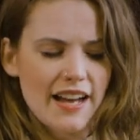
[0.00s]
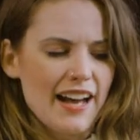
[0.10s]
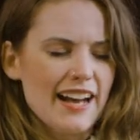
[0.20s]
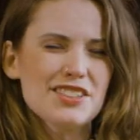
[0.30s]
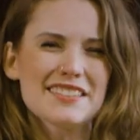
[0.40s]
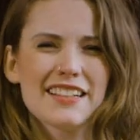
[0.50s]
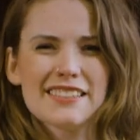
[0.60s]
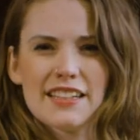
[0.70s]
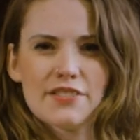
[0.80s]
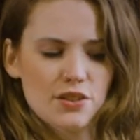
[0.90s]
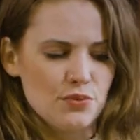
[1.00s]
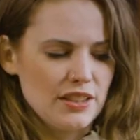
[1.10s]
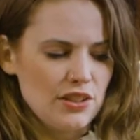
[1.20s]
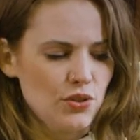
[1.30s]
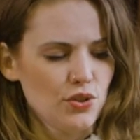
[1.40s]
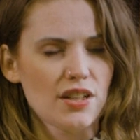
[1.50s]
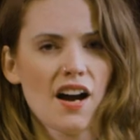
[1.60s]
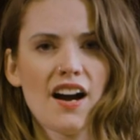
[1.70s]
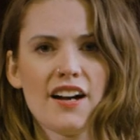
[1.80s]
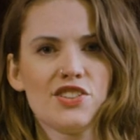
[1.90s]
Uh, I just like to give it a really good
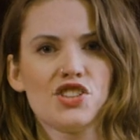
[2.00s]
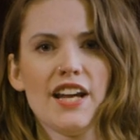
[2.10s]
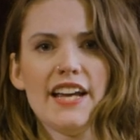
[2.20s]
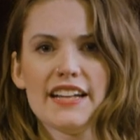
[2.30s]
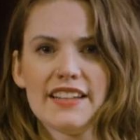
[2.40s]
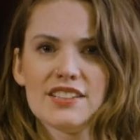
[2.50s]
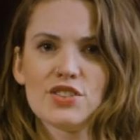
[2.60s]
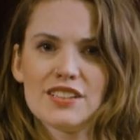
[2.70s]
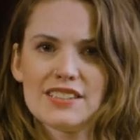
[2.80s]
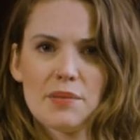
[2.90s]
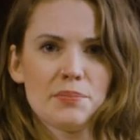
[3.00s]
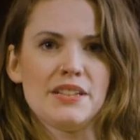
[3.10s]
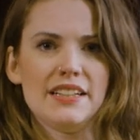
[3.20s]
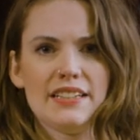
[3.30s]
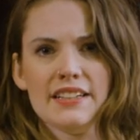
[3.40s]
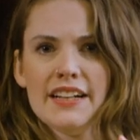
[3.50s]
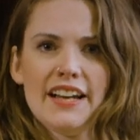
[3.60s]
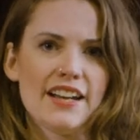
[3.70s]
hard shake and then sort of dump it in